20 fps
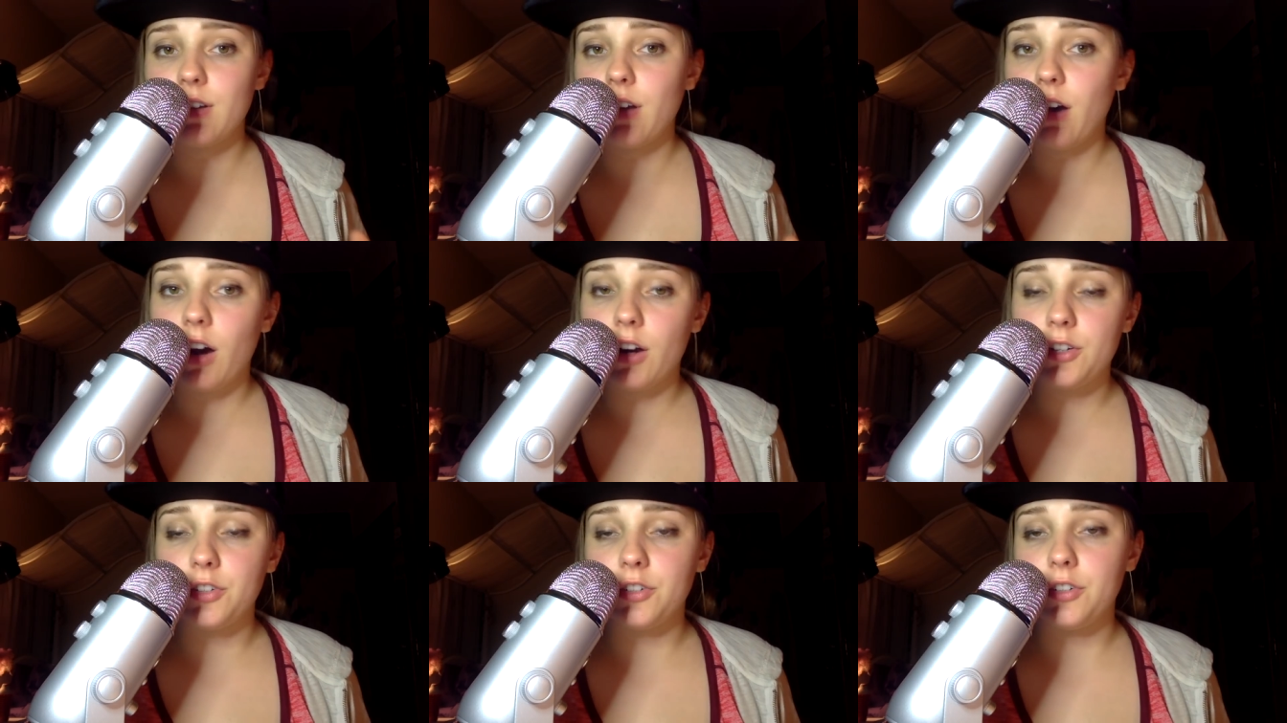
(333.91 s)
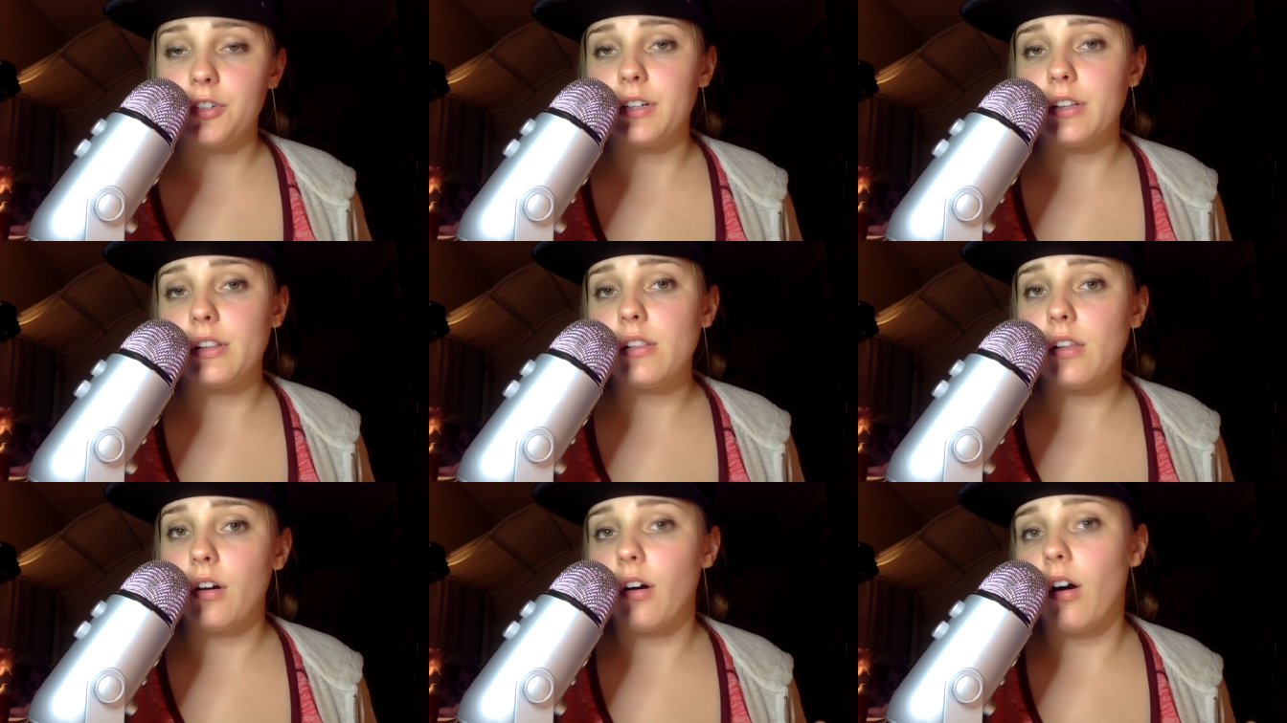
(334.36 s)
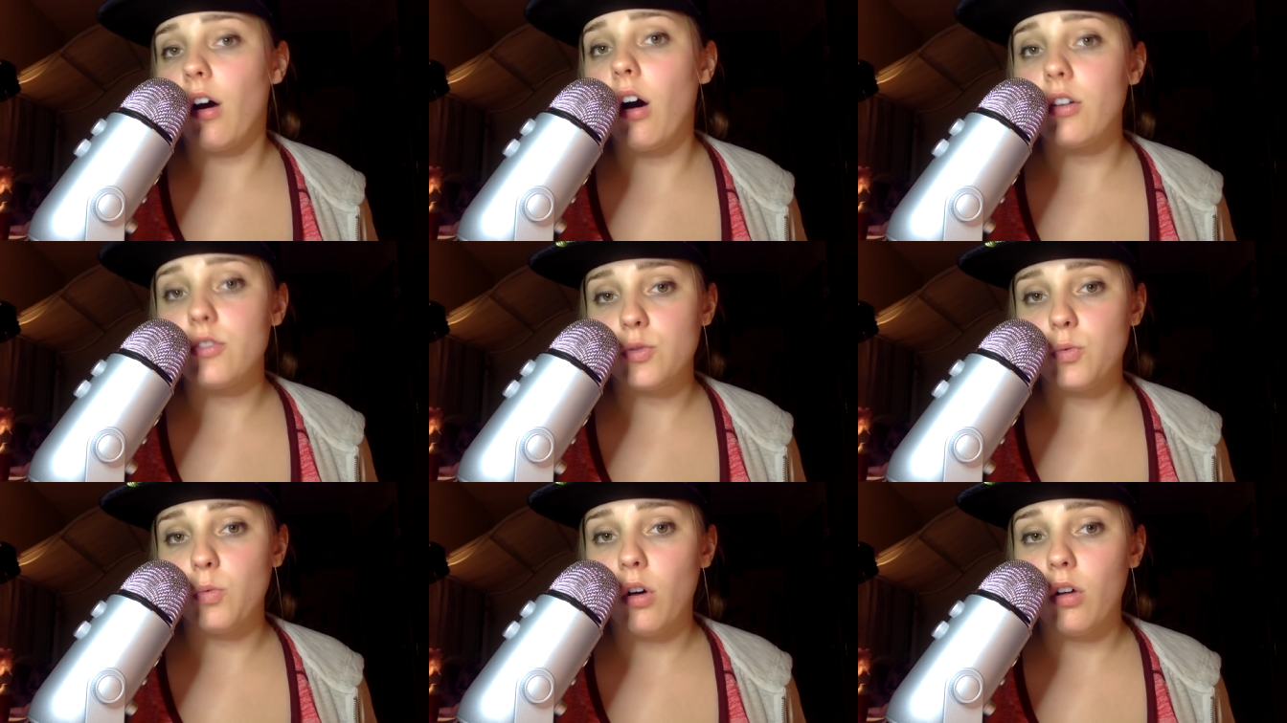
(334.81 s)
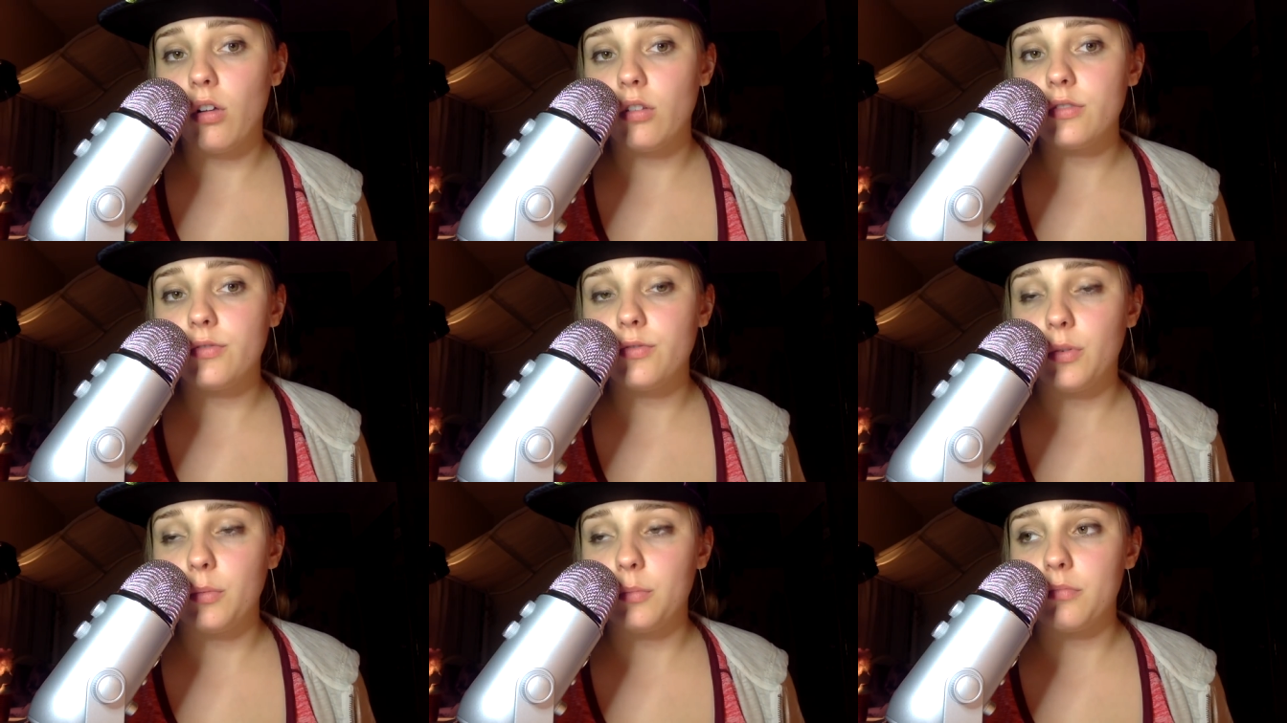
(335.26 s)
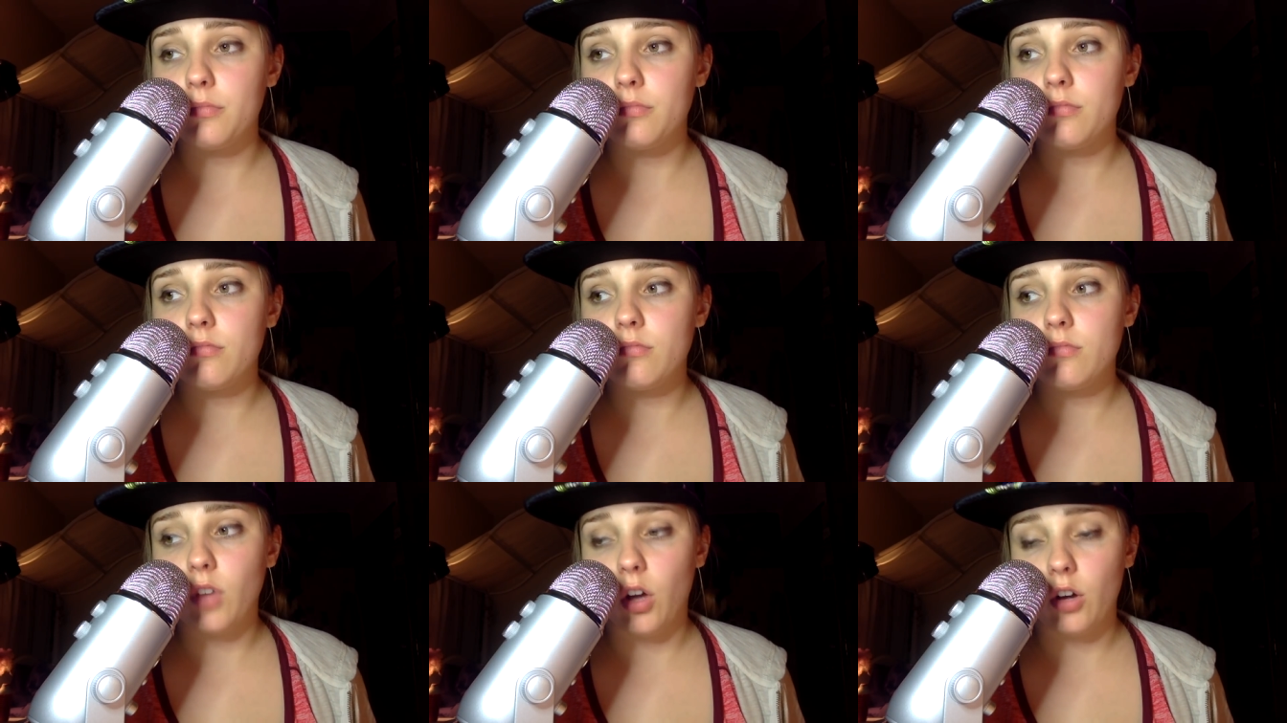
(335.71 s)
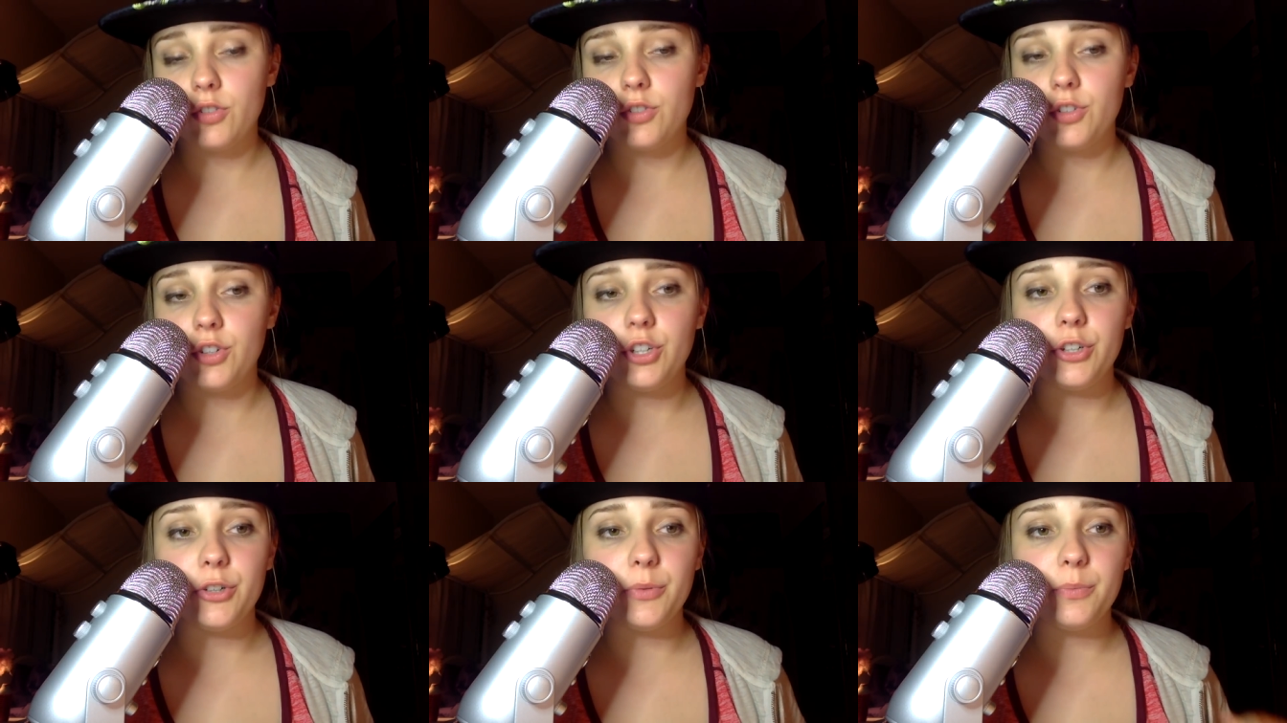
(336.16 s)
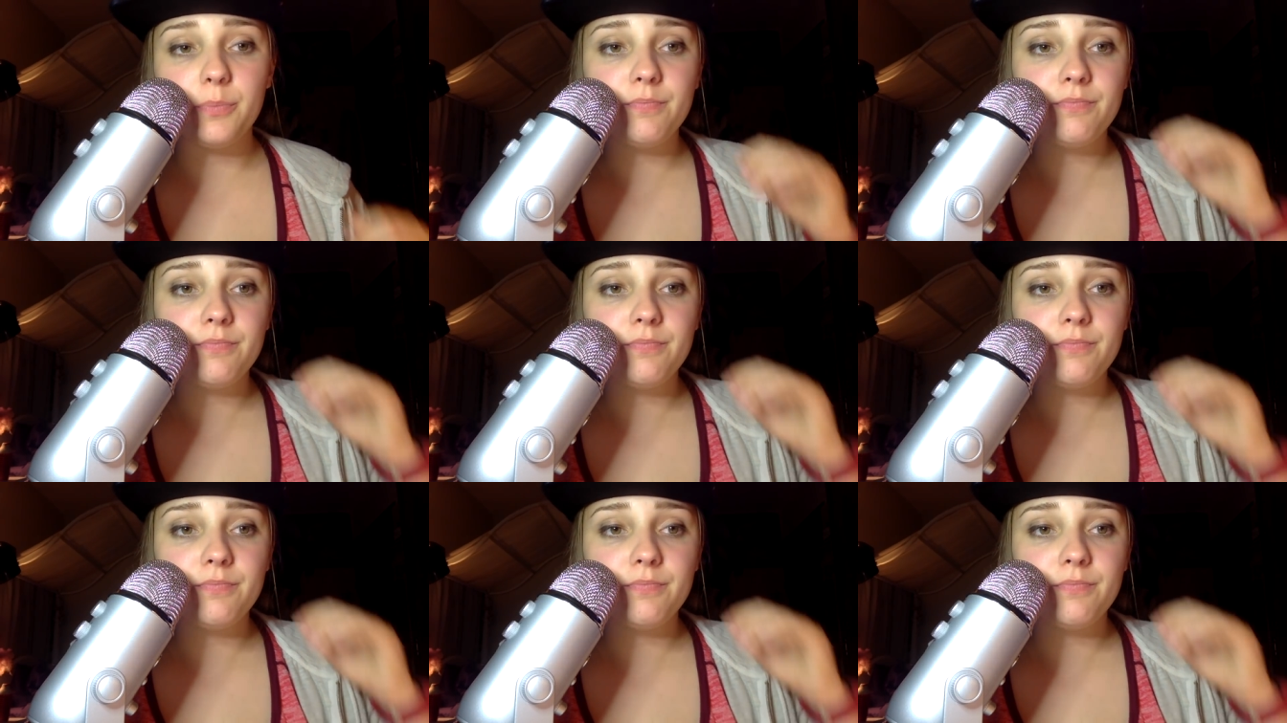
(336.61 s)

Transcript: Doctor and Clara Oswald from Doctor Who.